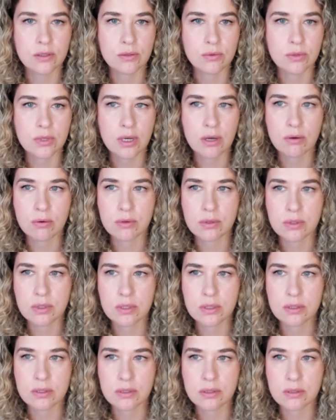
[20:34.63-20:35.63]
So now
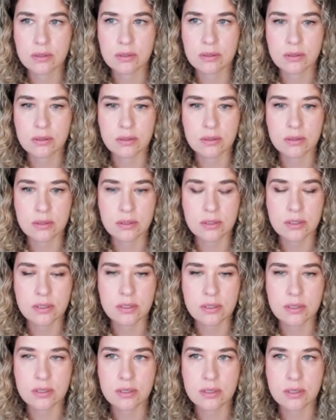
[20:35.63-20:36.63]

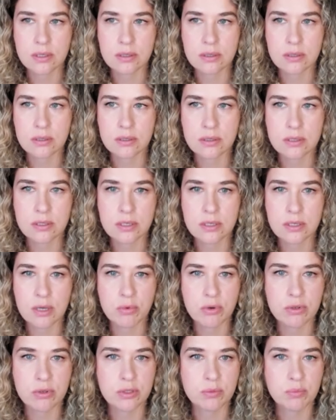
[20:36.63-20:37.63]
this is
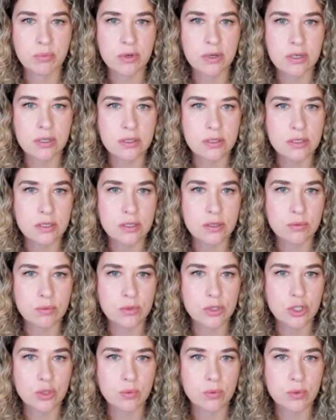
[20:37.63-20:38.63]
separate parts
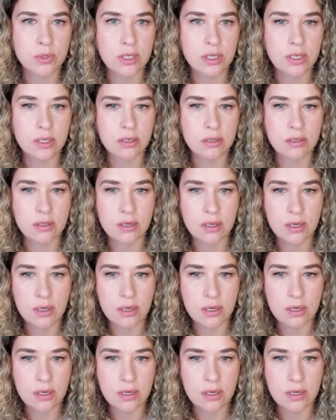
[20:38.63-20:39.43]
which we can